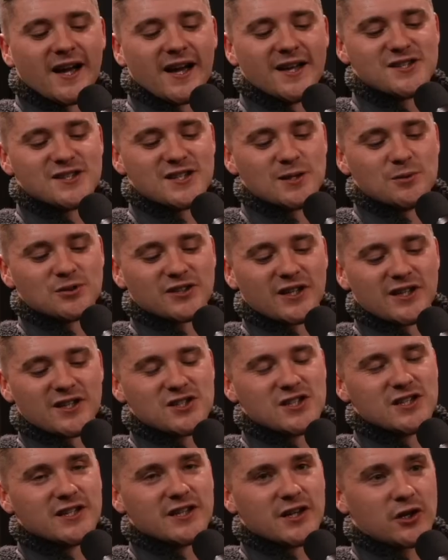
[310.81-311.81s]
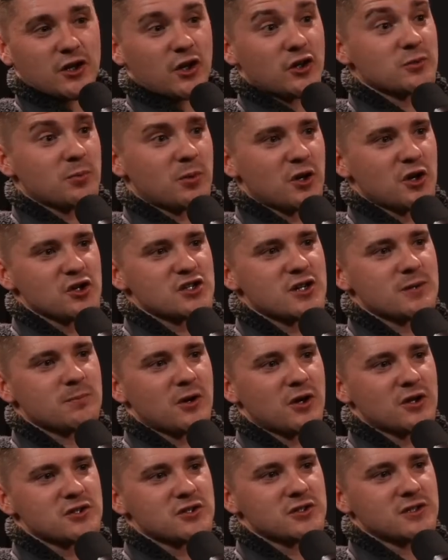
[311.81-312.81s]
And she was saying she did an entrepreneurship
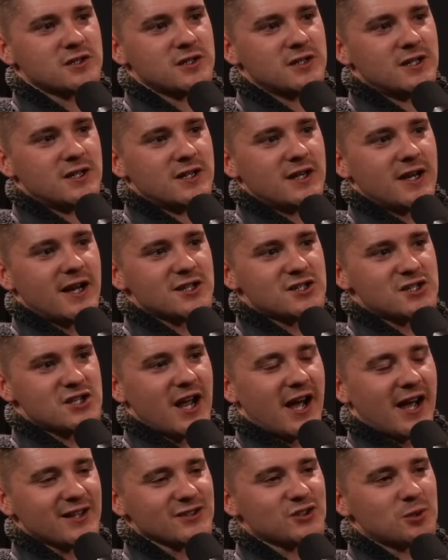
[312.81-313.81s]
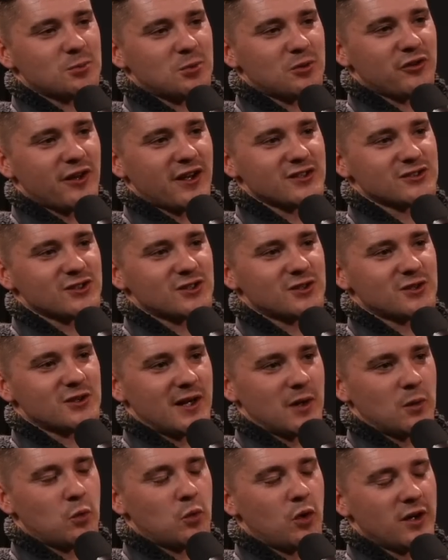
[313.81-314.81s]
module, and she asked her professor,
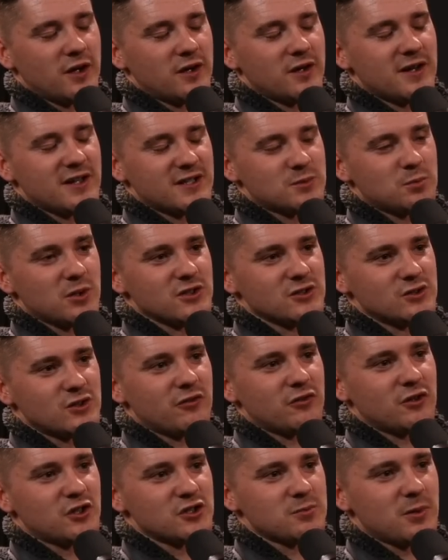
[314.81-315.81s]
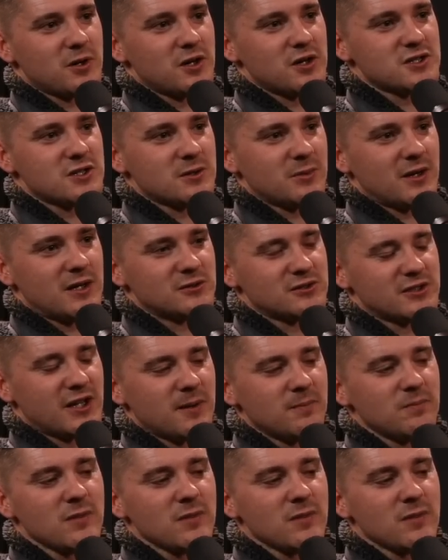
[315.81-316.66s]
like, what experience you have in entrepreneurship? And he was like,